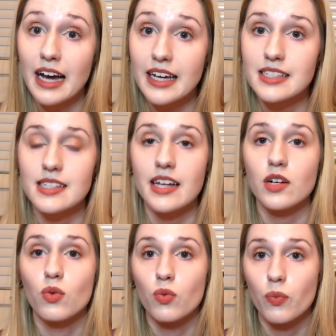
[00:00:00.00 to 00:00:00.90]
nice,
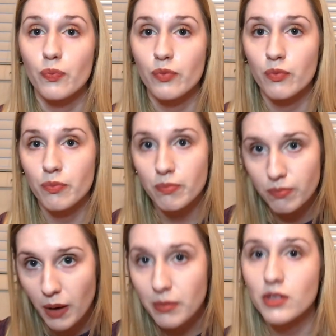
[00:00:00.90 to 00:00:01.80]
like,
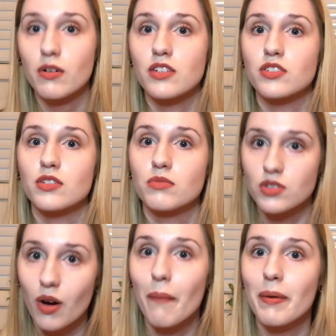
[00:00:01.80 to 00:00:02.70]
public restroom
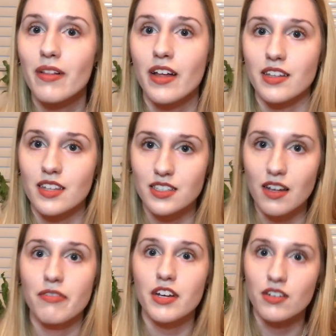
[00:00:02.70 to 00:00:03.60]
soap. Like, the
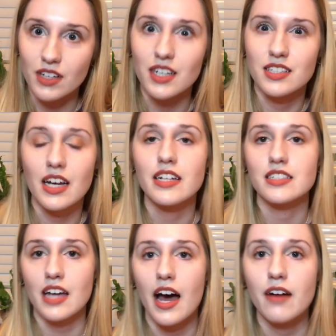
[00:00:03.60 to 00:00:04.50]
stuff that you get
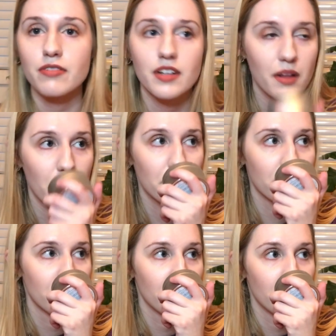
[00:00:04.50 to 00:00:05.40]
excited to have.
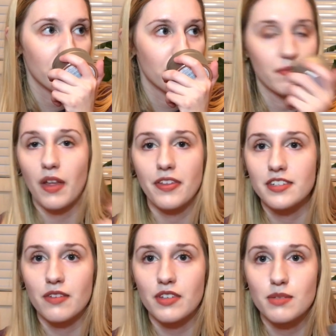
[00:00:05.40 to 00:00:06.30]
Not the
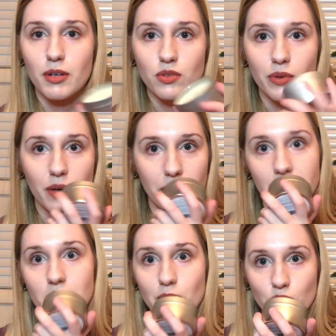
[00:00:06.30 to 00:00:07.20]
stuff that smells weird, but
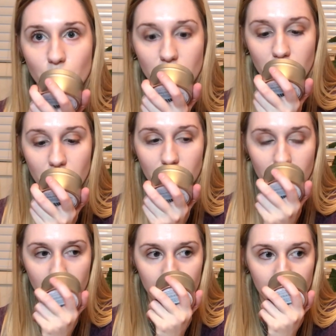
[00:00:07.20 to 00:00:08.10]
this smells really, really
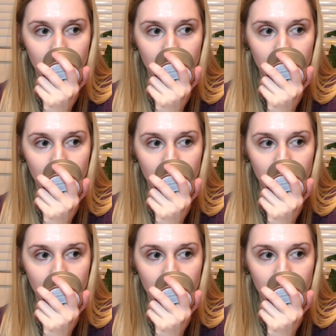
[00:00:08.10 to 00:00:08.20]
good.